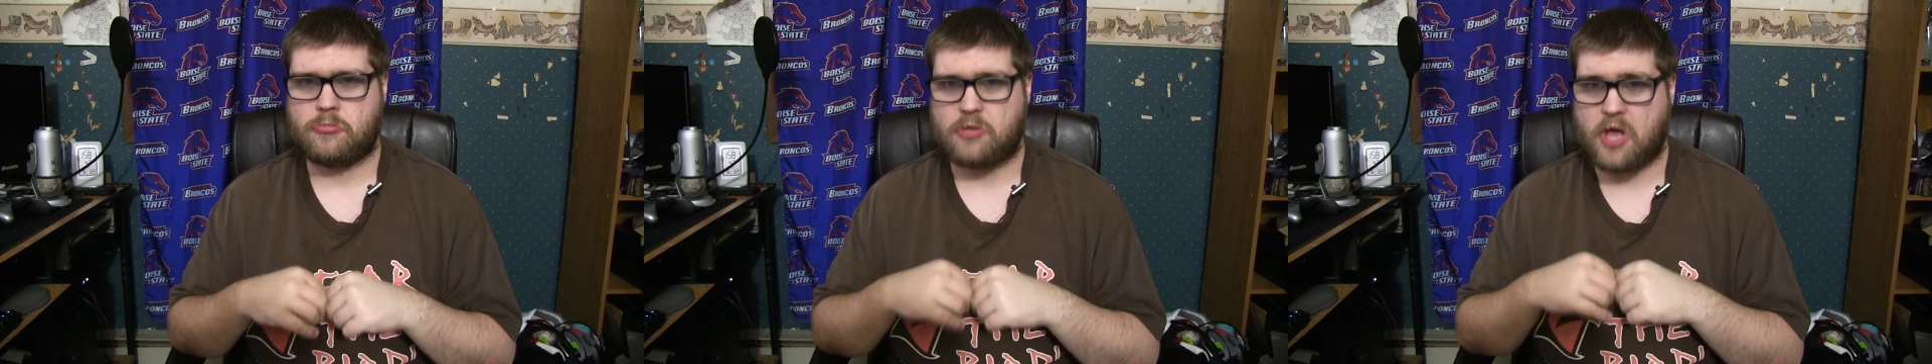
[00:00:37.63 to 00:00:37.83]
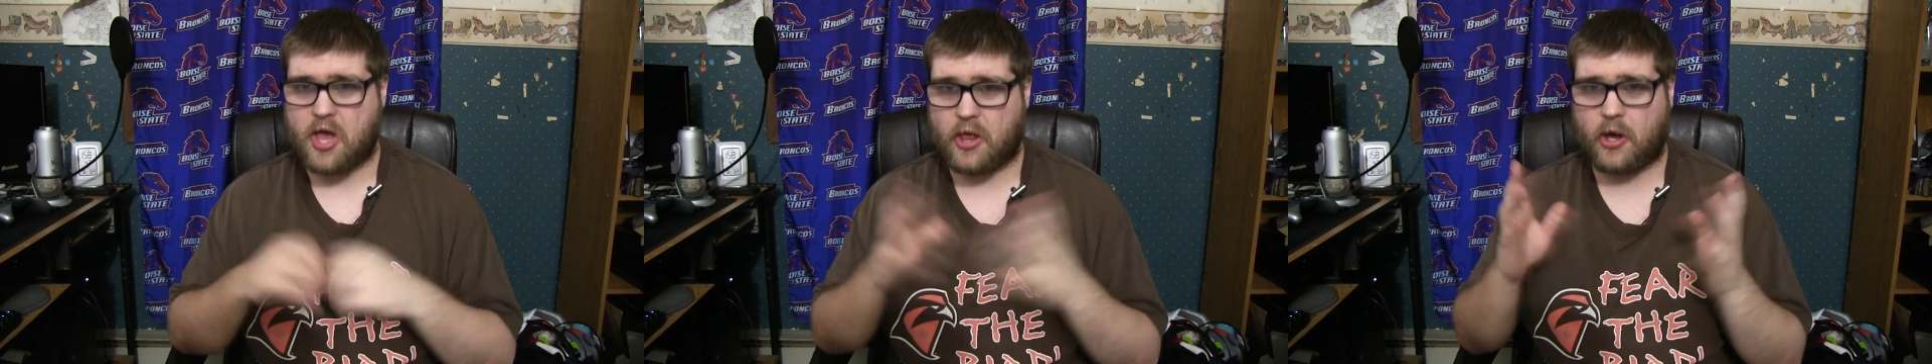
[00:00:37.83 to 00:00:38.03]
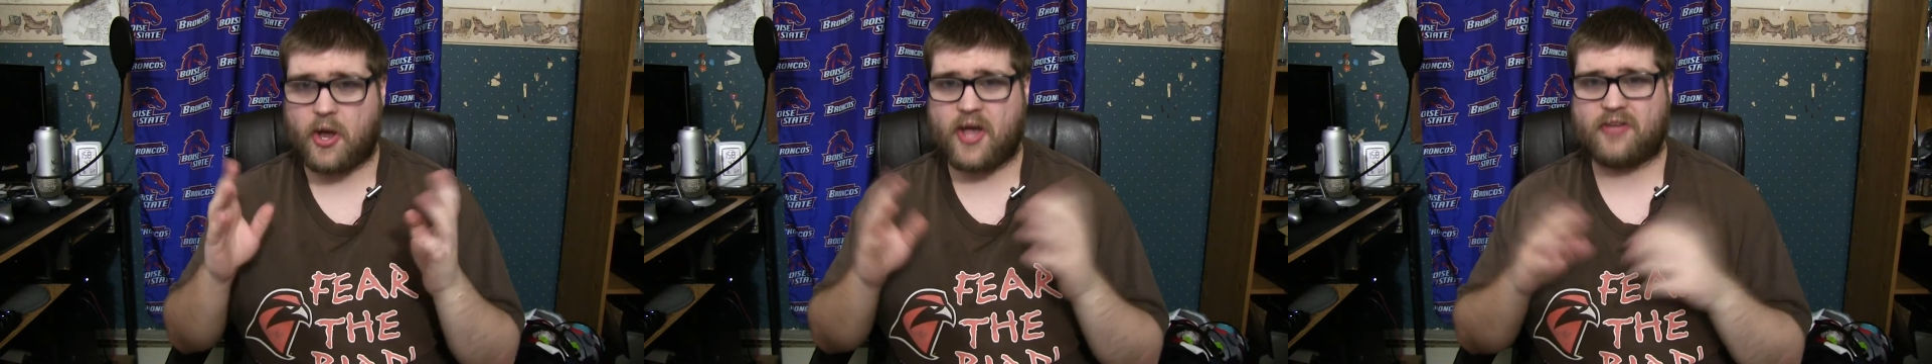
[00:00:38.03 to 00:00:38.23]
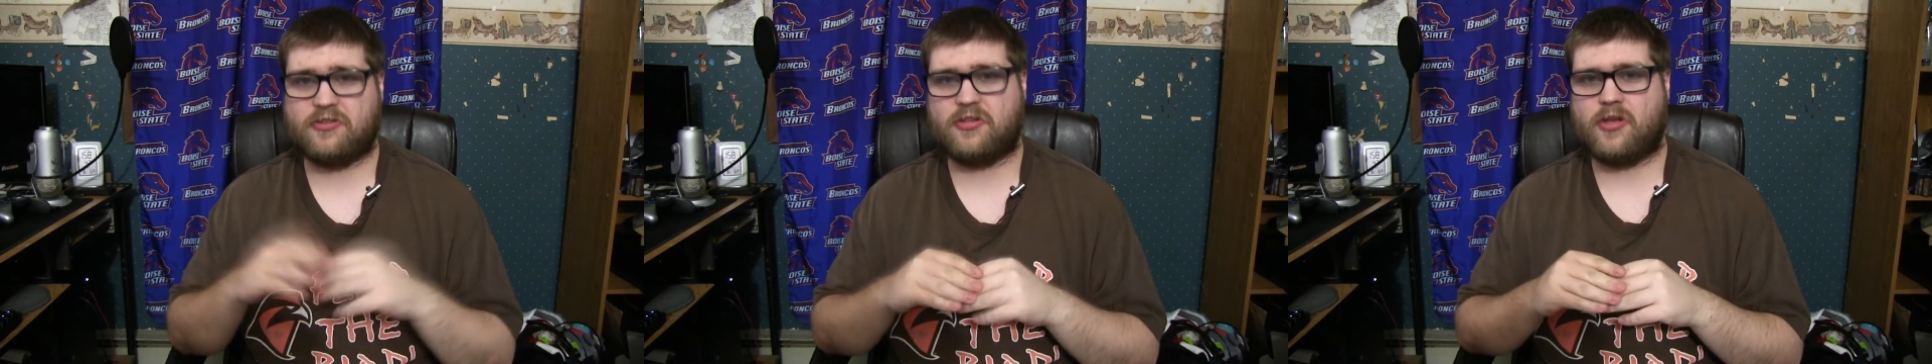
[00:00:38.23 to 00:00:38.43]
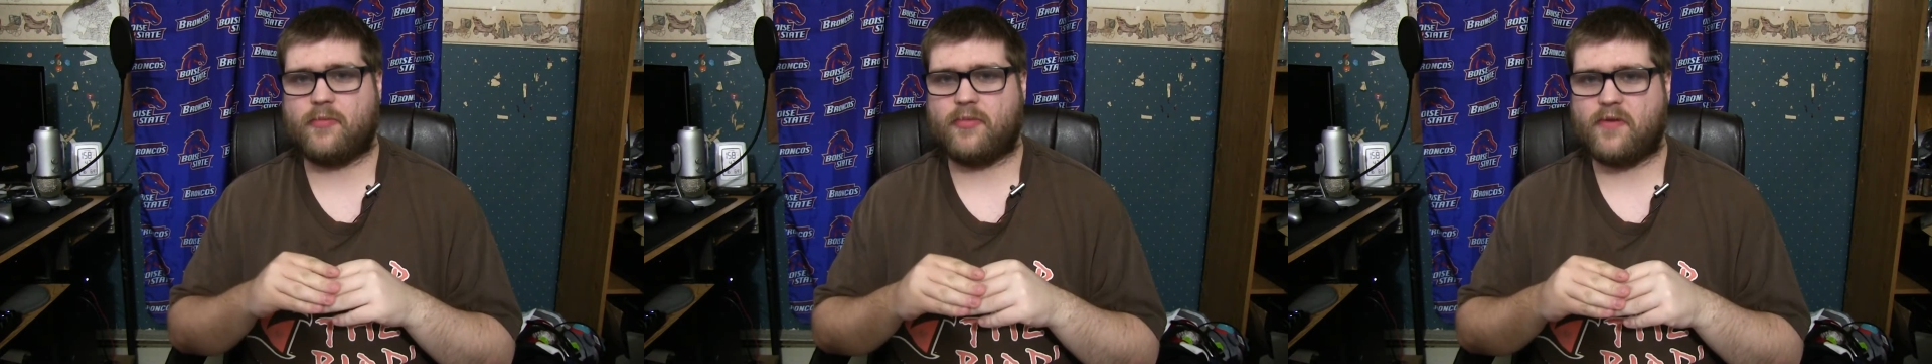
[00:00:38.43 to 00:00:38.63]
and I'll
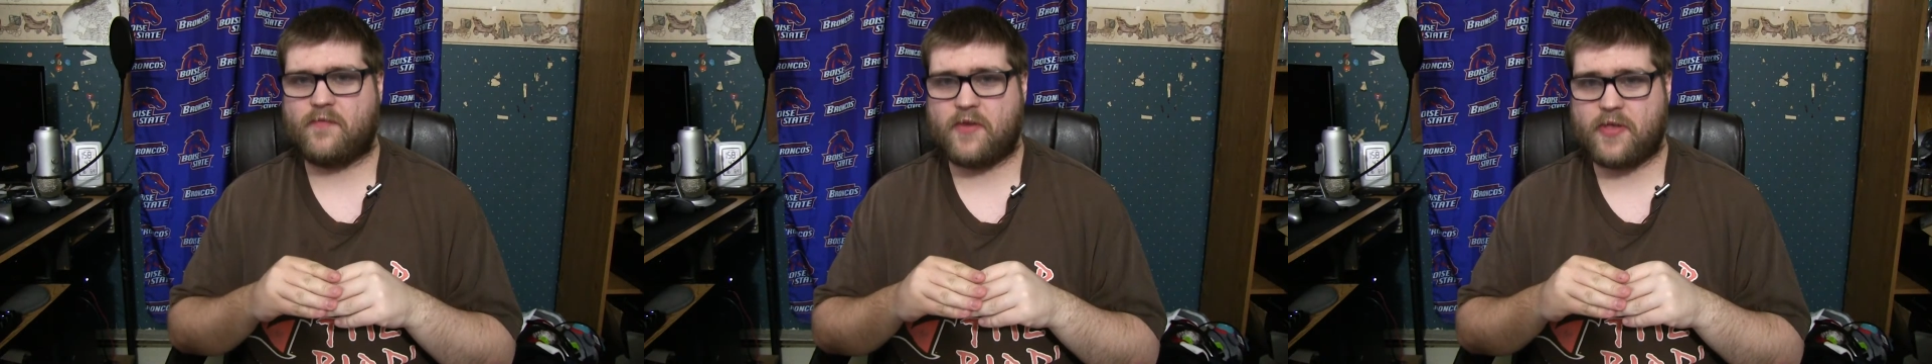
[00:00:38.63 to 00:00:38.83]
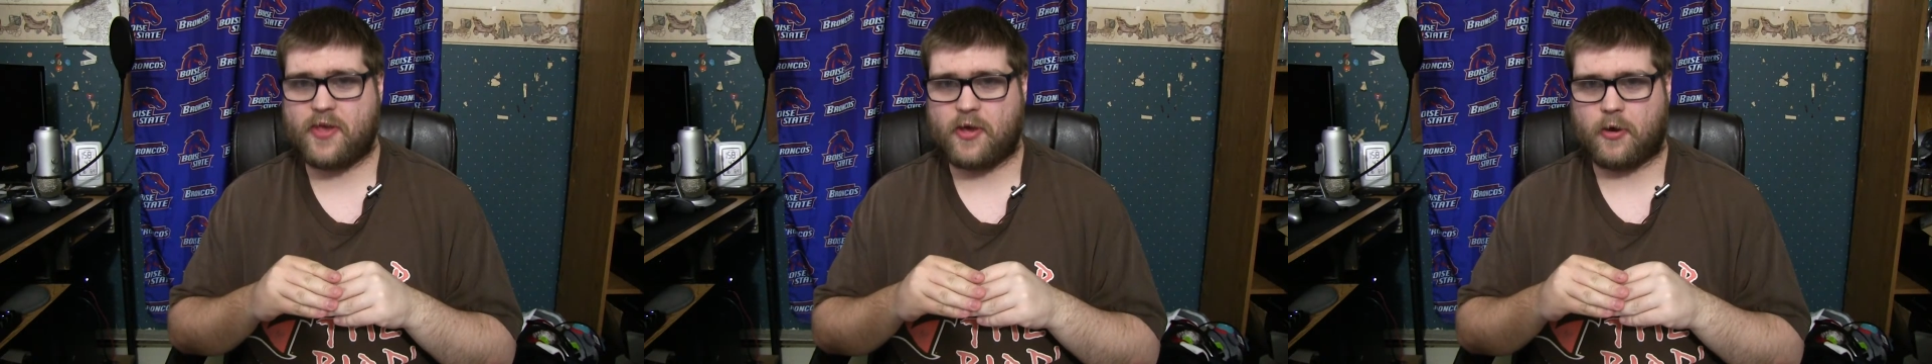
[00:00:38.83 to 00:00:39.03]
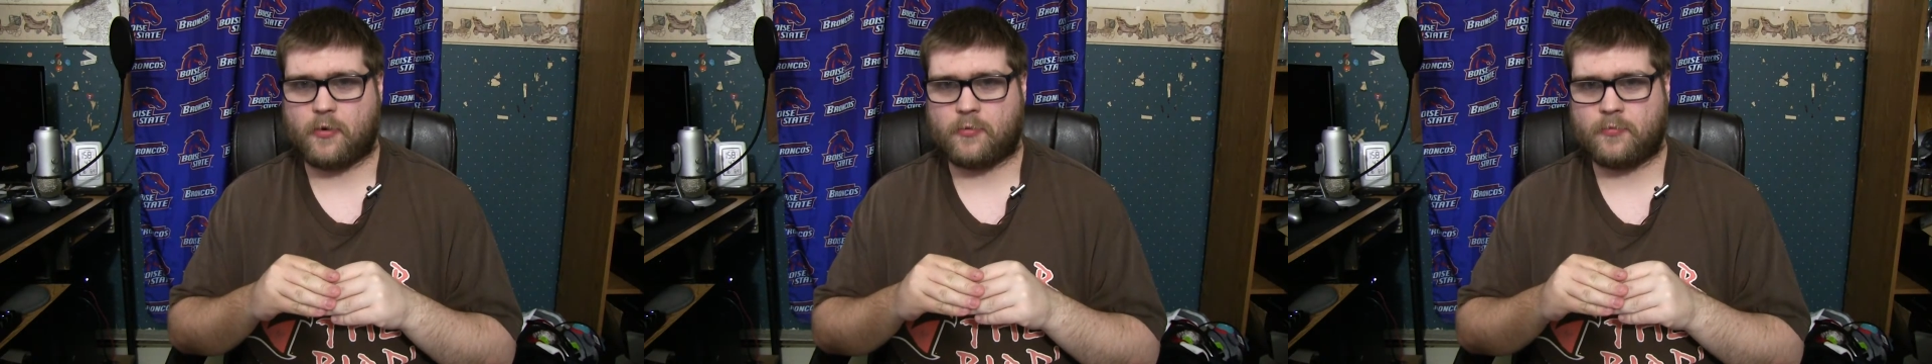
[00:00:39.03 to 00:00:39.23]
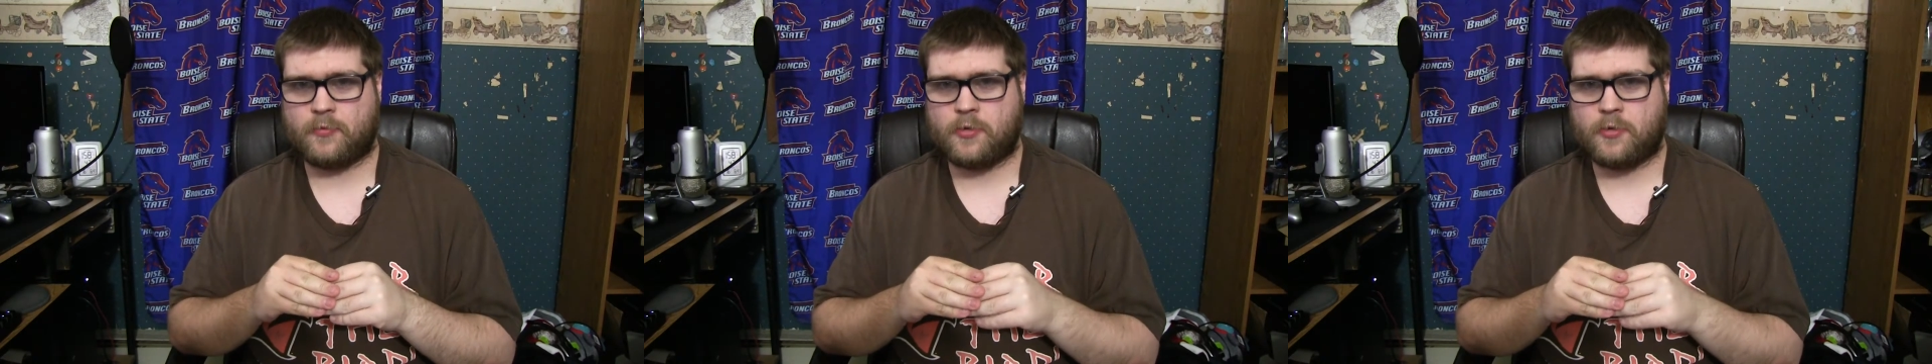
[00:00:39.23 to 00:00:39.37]
answer them in the video.